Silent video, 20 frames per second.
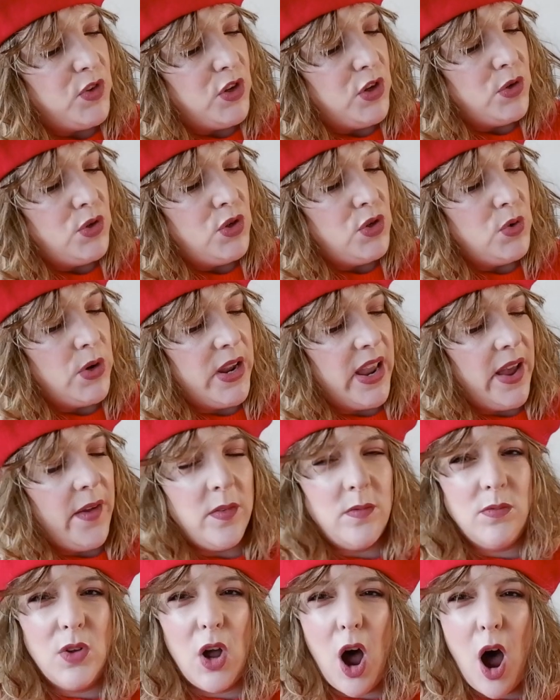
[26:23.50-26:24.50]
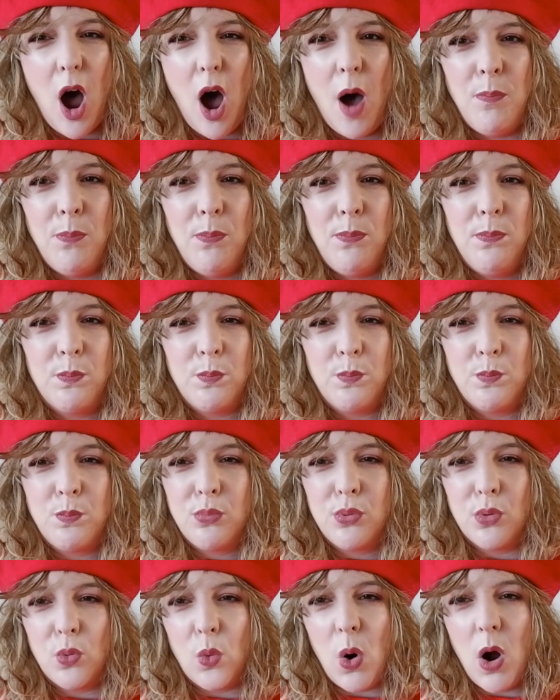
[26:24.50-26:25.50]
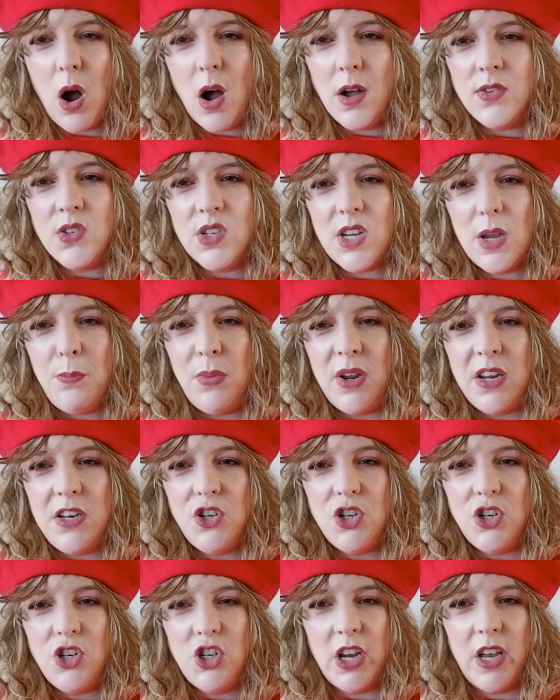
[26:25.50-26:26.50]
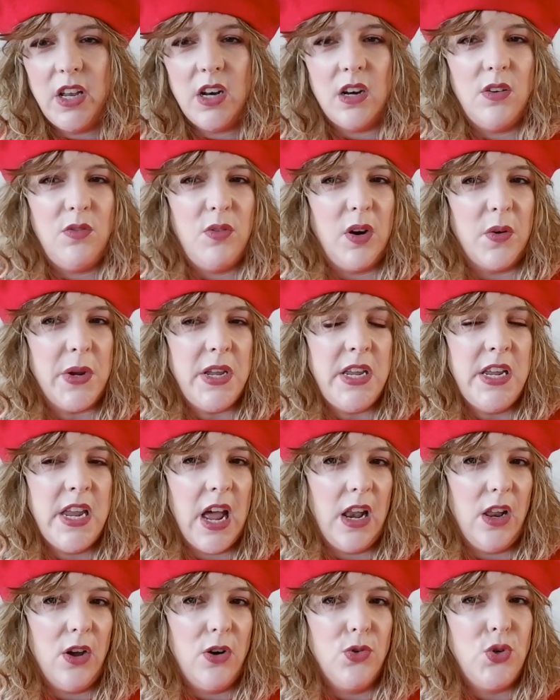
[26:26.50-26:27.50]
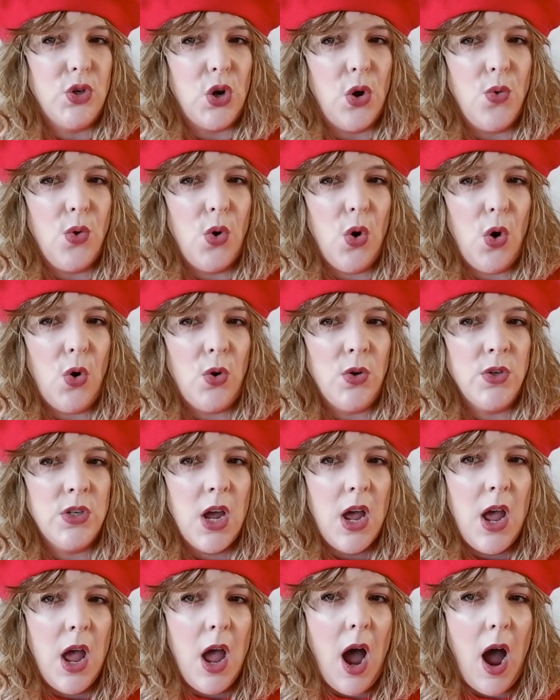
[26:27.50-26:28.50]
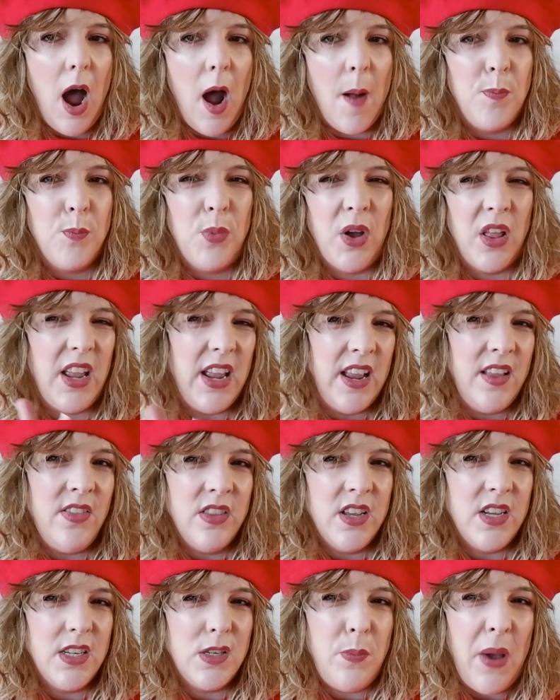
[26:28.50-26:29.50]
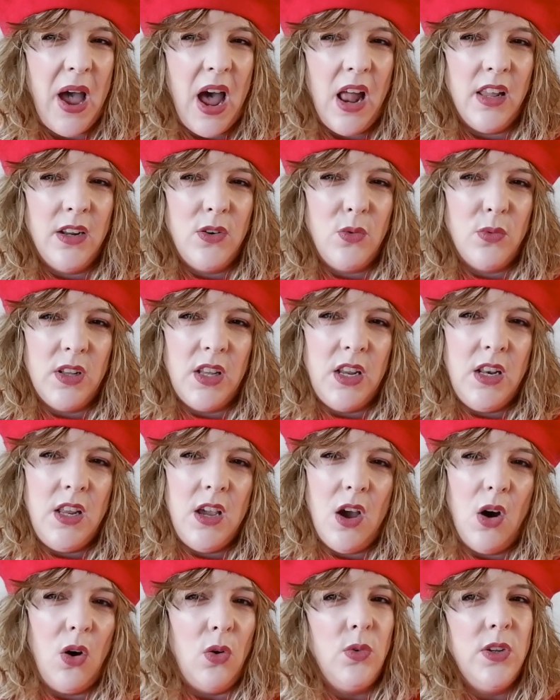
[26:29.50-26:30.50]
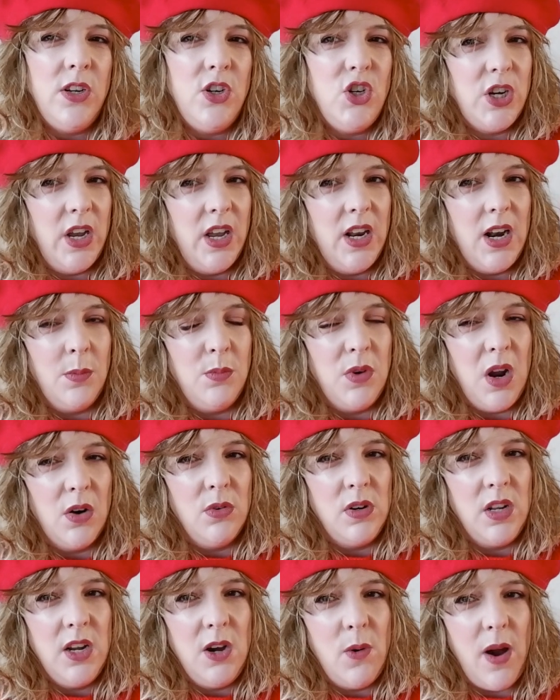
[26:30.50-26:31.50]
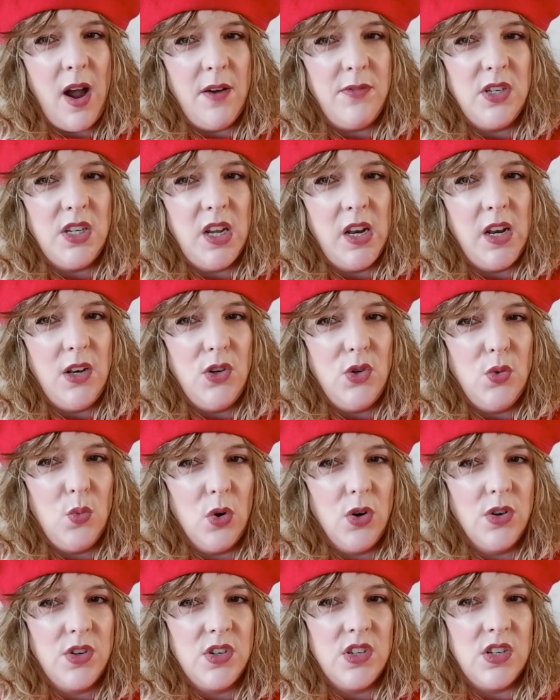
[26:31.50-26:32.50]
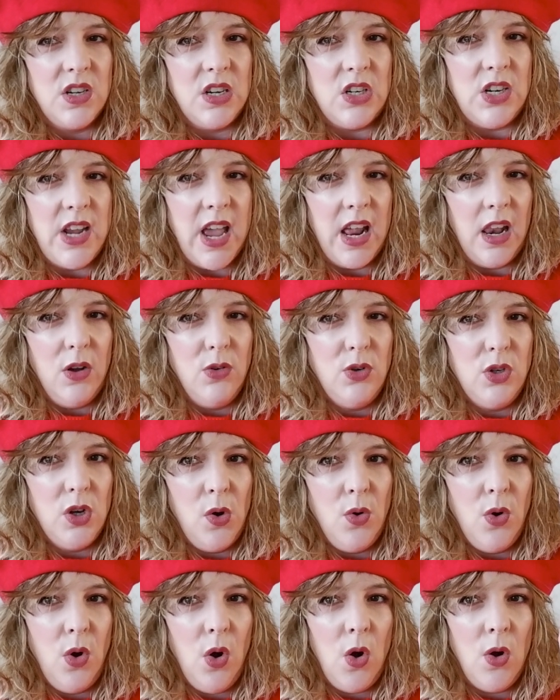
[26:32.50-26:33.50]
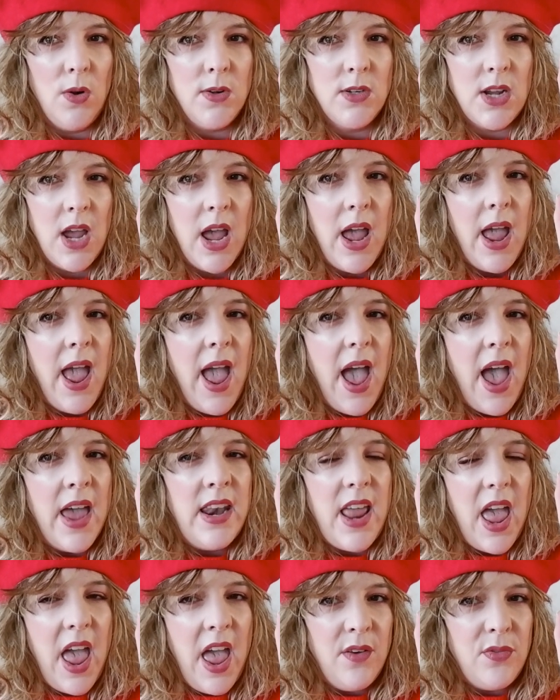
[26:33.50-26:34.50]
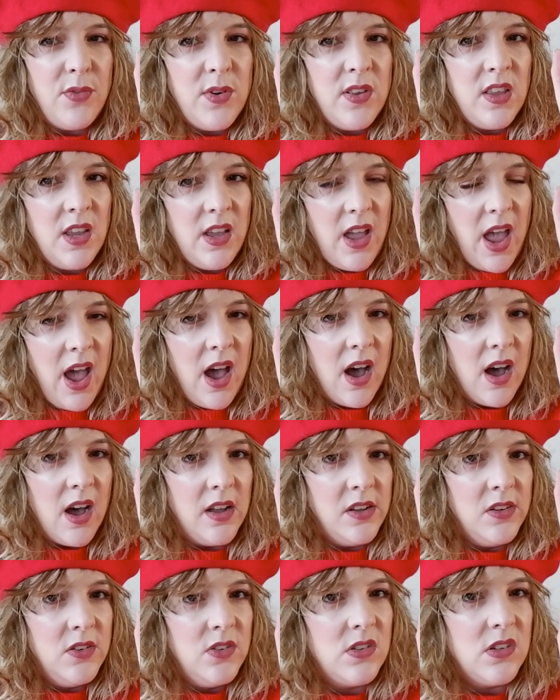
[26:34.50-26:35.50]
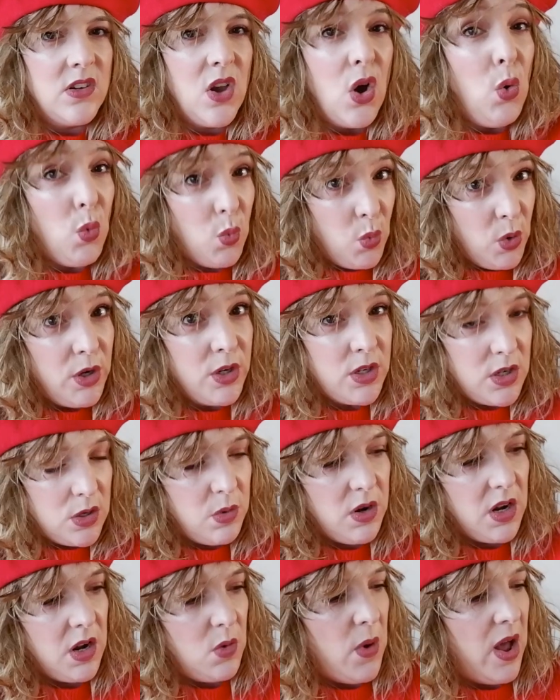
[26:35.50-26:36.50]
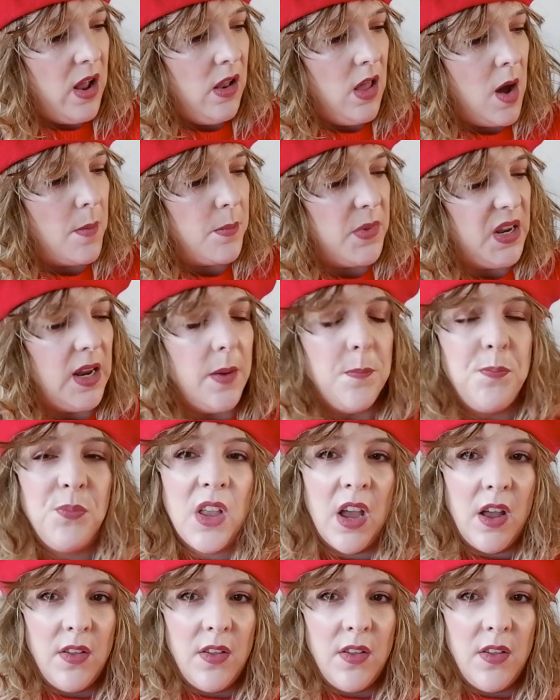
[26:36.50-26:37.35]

You do get a bronzy peachy shade and a very yellow tone gold, but in this palette really the only shade I'm not really gravitating towards is this yellow tone gold, and everything else works really well on me.